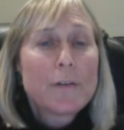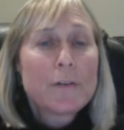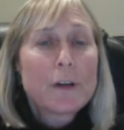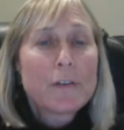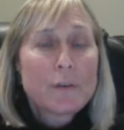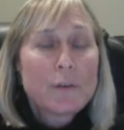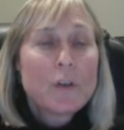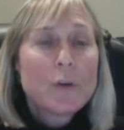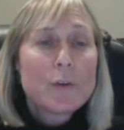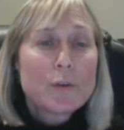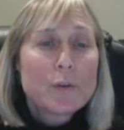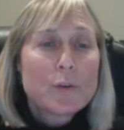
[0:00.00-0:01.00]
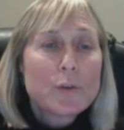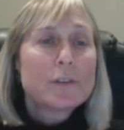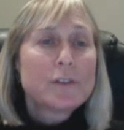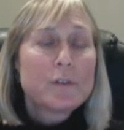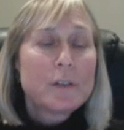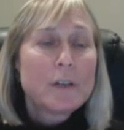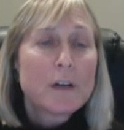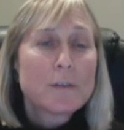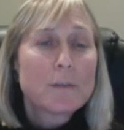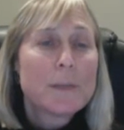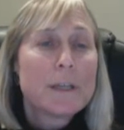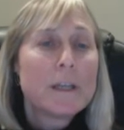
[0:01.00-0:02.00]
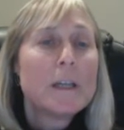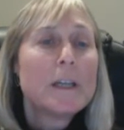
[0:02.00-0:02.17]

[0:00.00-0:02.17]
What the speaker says: a student who was running for student government.